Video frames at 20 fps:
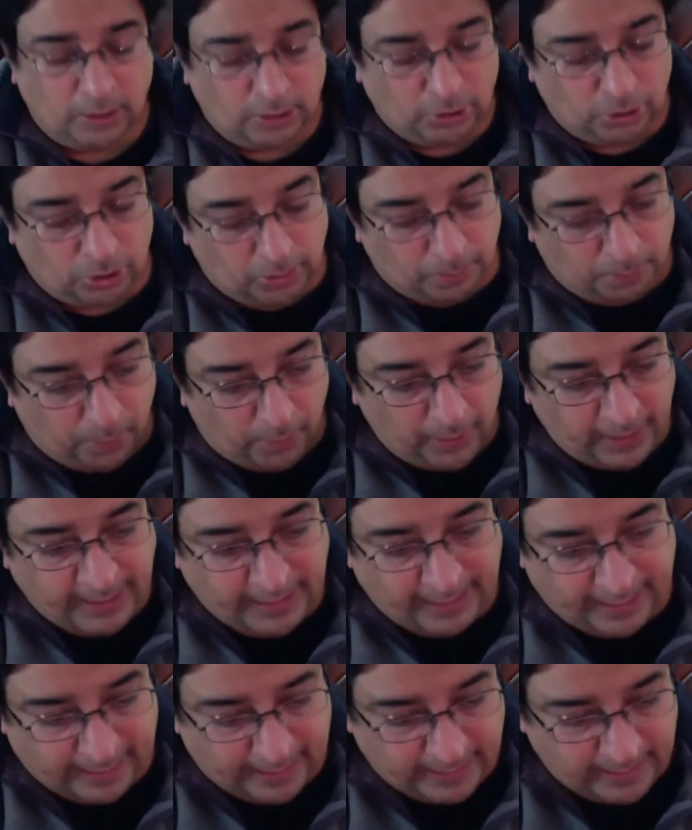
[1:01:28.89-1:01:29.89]
So the
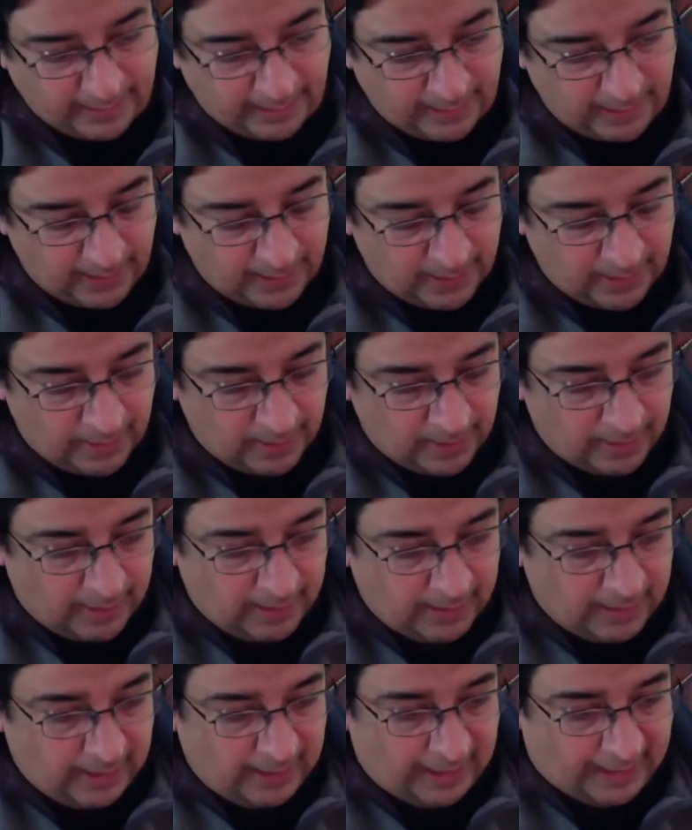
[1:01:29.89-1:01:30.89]
point is,
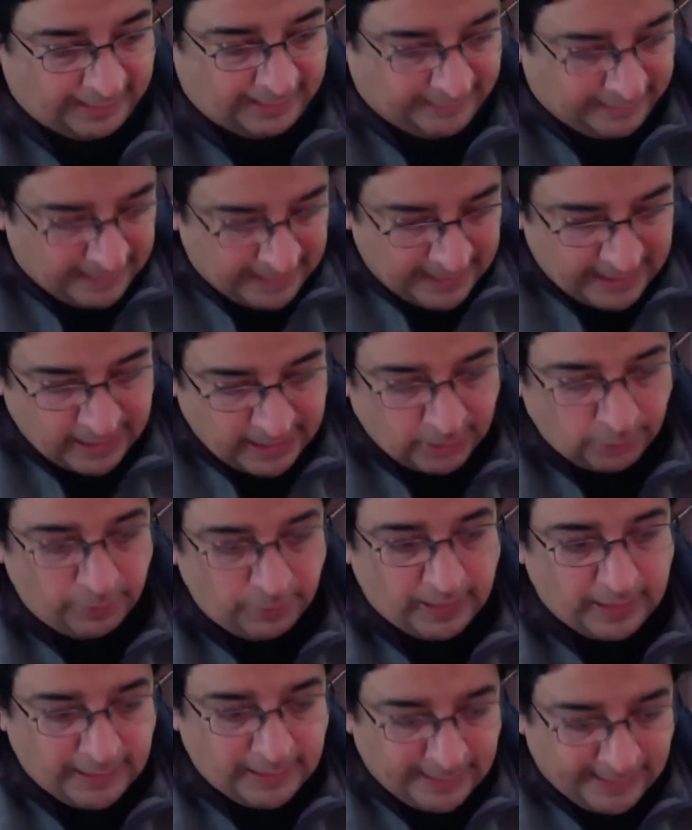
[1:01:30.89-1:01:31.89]
at least
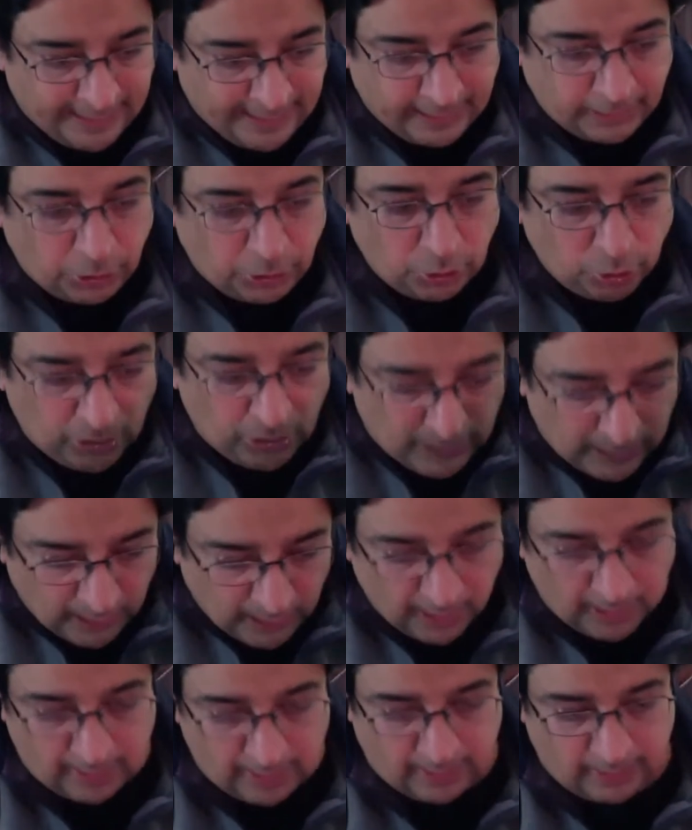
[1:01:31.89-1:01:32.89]
we need to
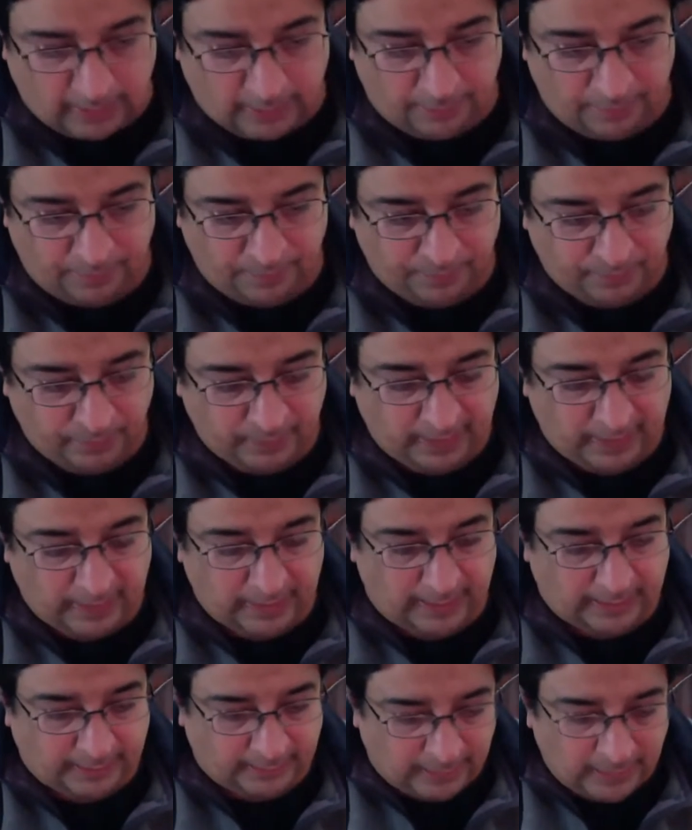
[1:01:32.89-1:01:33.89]
learn,
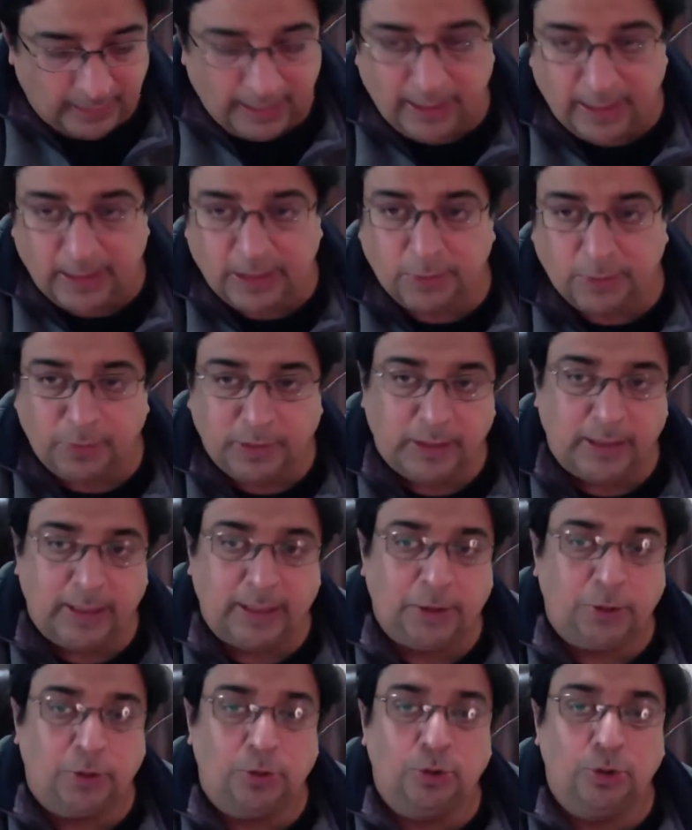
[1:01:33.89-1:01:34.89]
at least we
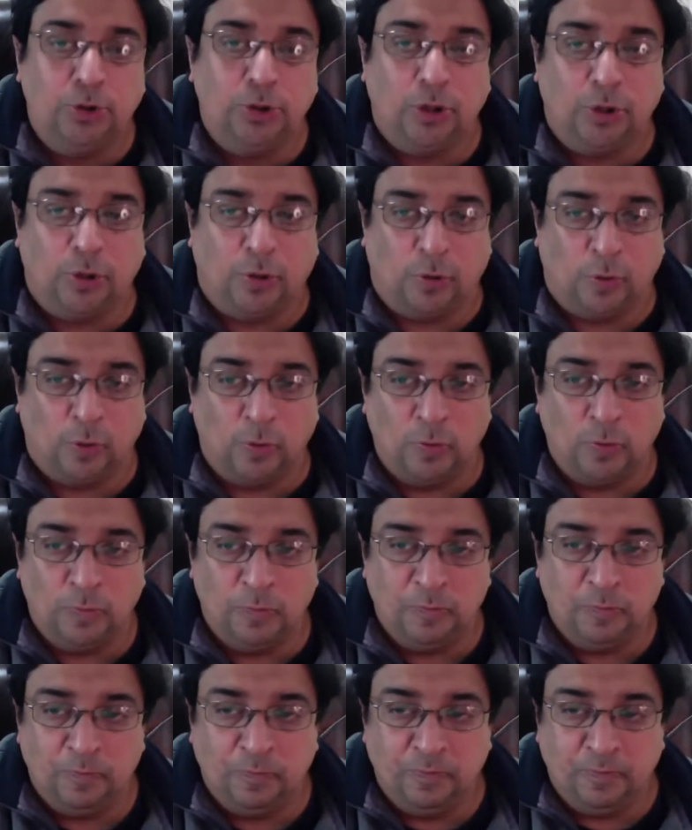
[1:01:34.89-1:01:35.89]
need to know
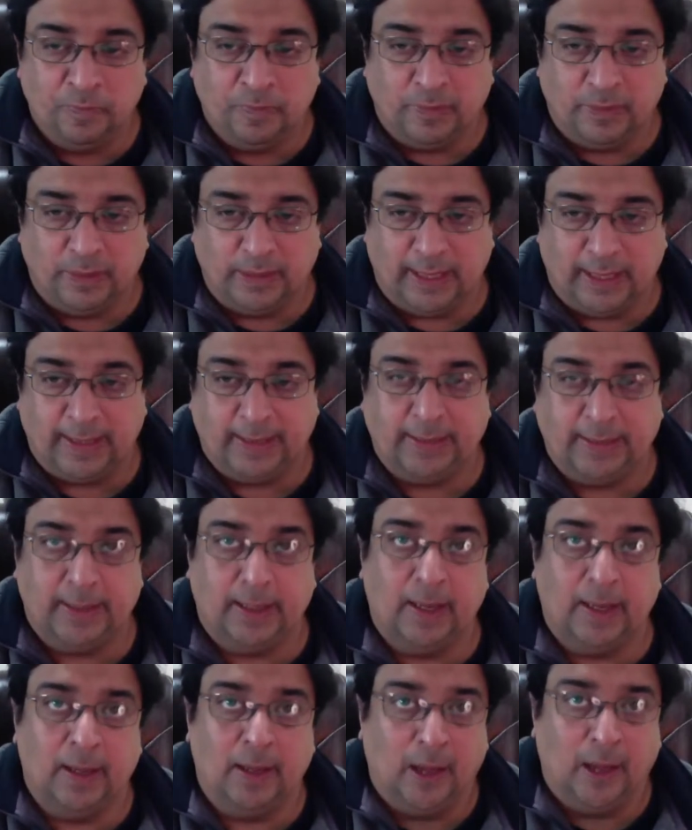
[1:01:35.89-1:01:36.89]
that
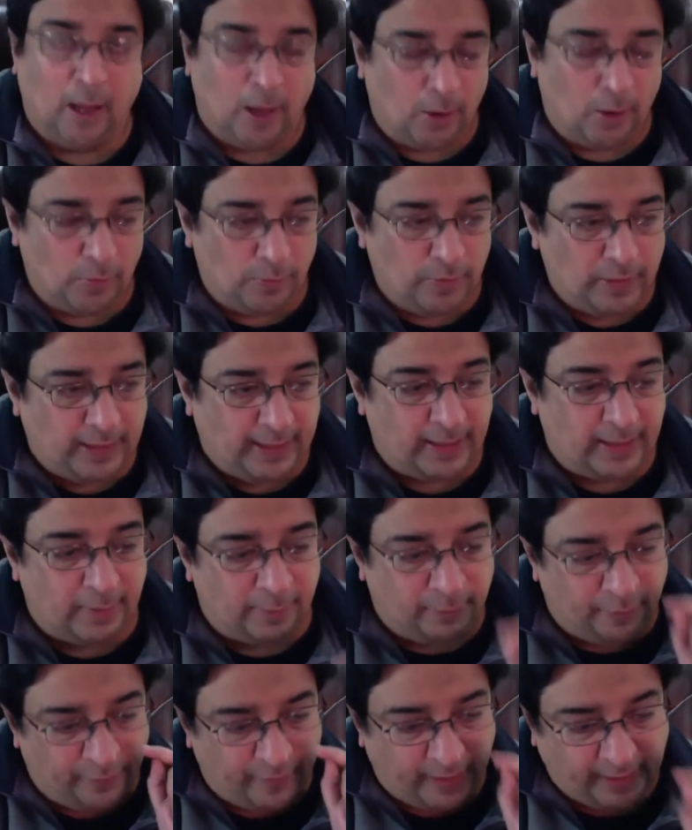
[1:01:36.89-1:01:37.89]
how we can
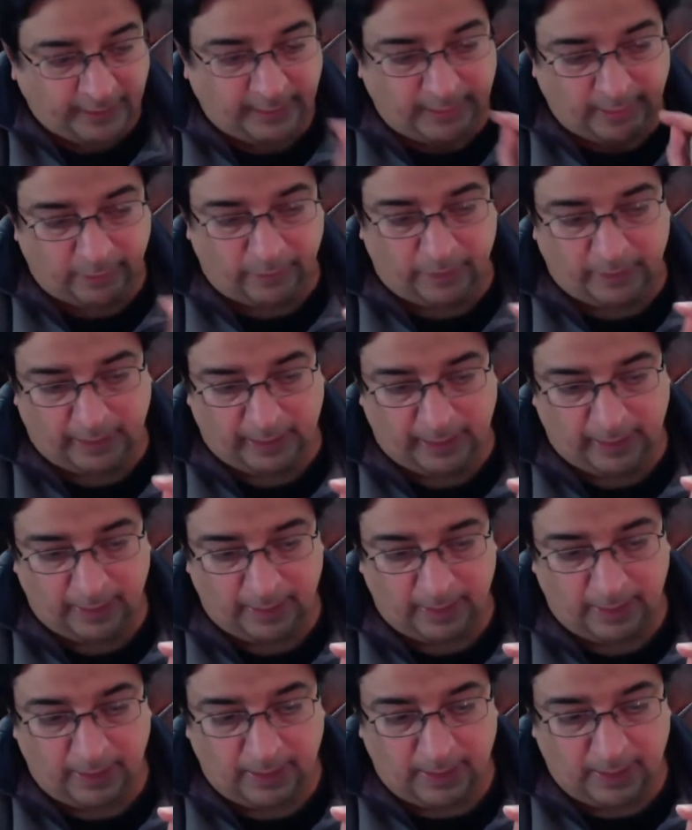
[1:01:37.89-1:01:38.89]
effectively
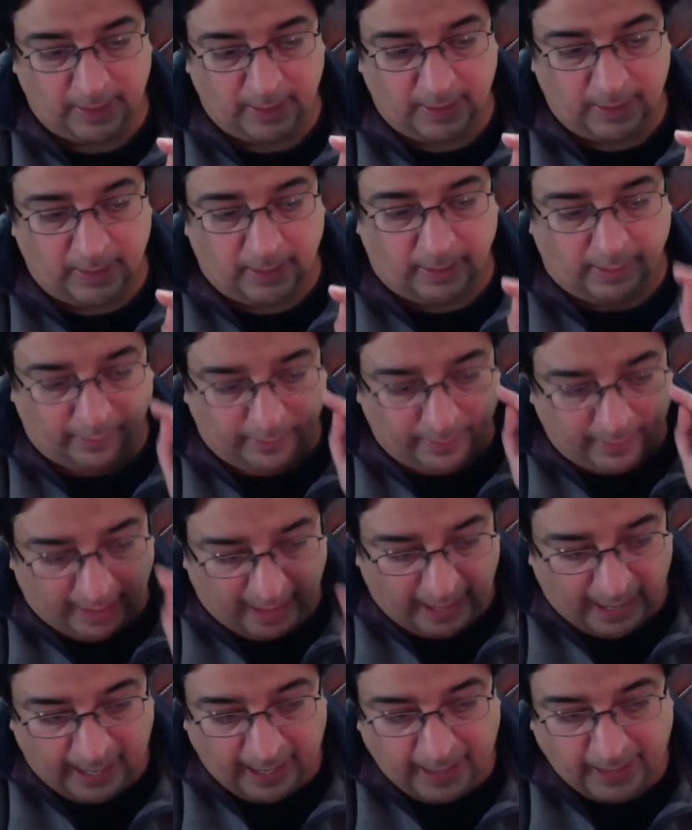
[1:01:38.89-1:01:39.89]

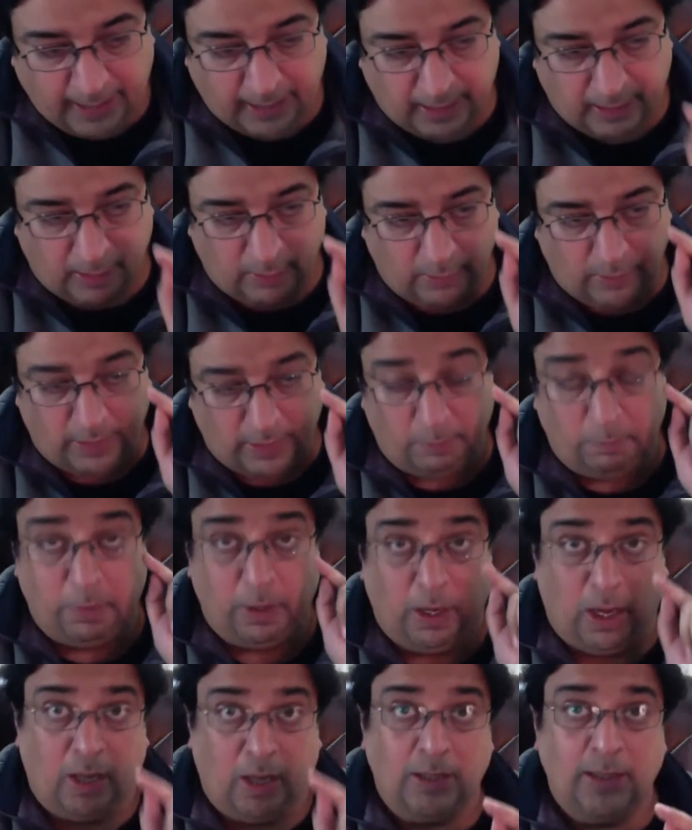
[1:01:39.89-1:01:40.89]
rank our
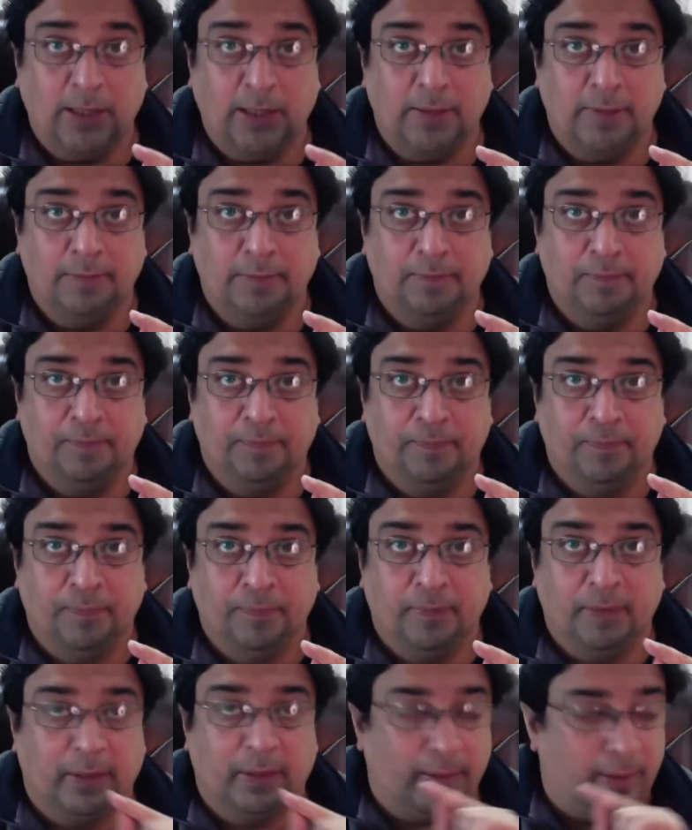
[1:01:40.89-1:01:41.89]
blogs,
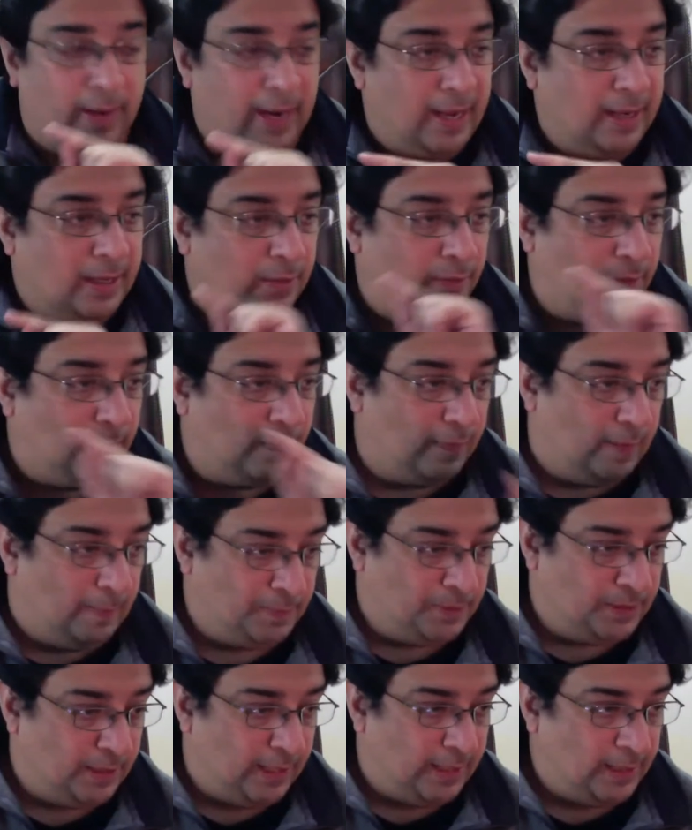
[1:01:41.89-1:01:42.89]
rank our
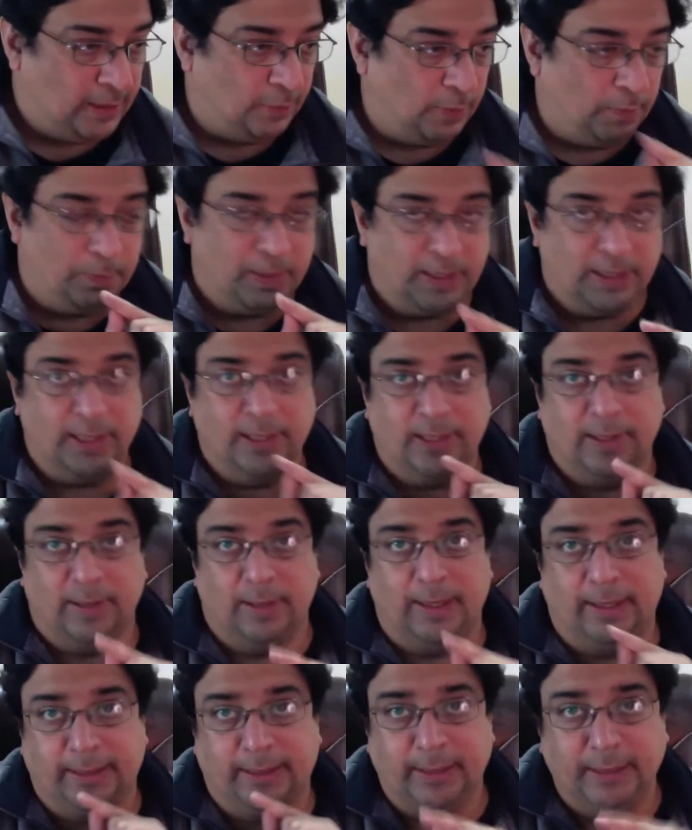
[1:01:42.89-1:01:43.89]
websites for business
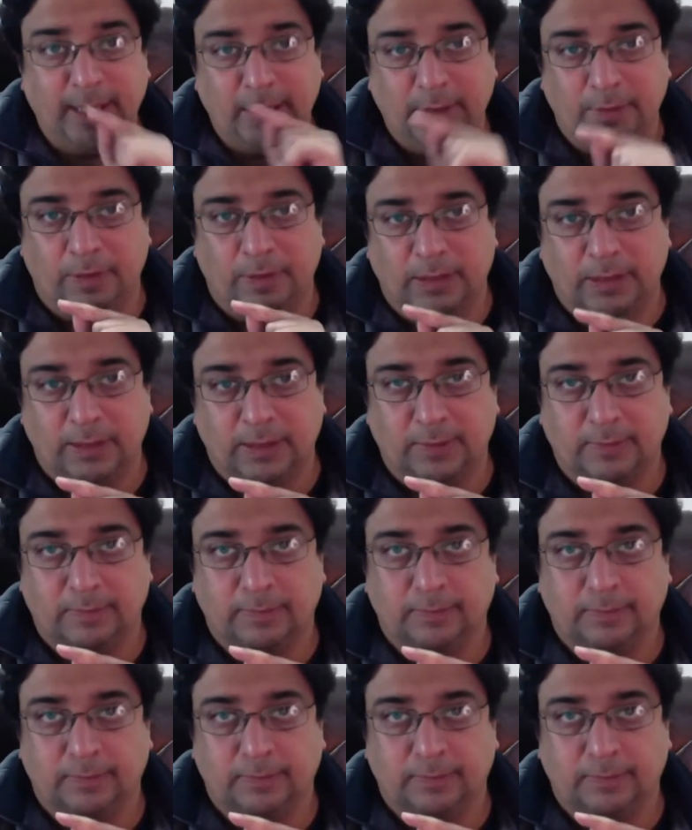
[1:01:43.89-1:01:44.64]
related keywords.